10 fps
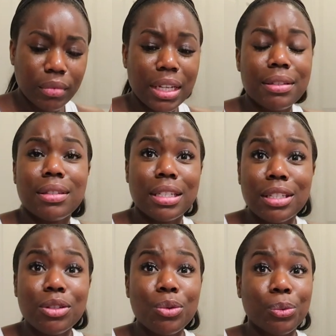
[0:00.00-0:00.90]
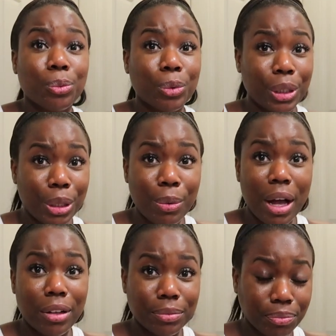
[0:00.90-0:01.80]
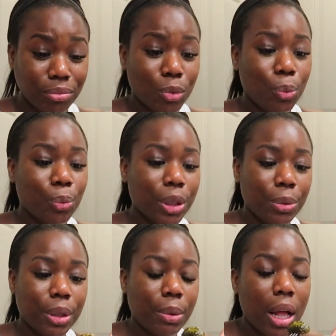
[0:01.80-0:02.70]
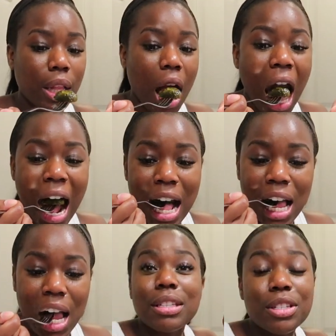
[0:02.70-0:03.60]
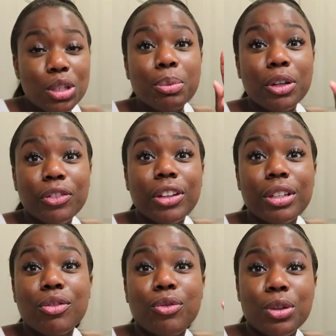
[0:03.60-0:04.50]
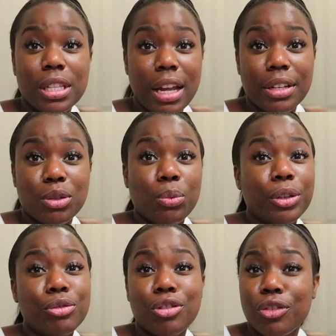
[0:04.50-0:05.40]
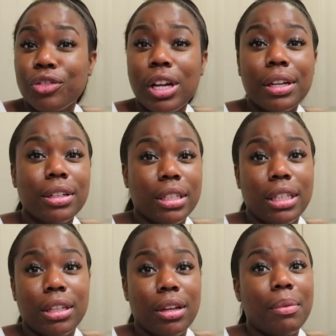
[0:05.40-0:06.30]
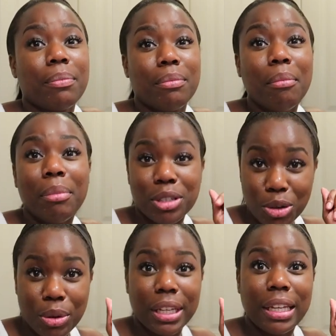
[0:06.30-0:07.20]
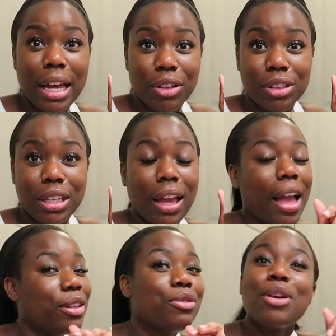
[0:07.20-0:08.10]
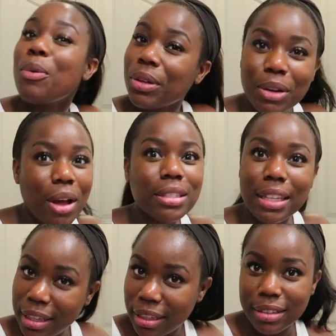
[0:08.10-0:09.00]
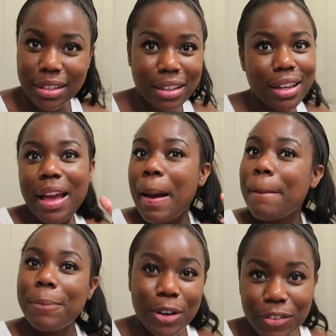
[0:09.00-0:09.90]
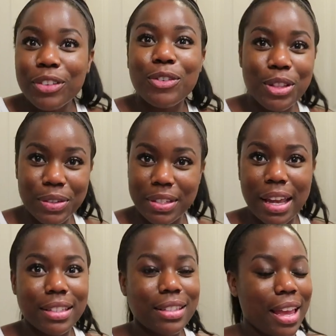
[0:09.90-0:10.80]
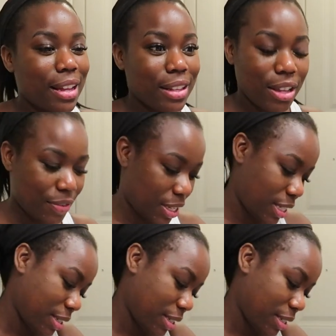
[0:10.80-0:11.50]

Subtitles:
It's seasoned really well, really, really well. This is perfect for the nights where you don't feel like cooking, but you wanna eat healthy and you don't wanna go out to eat. Perfect for those nights, and I love it.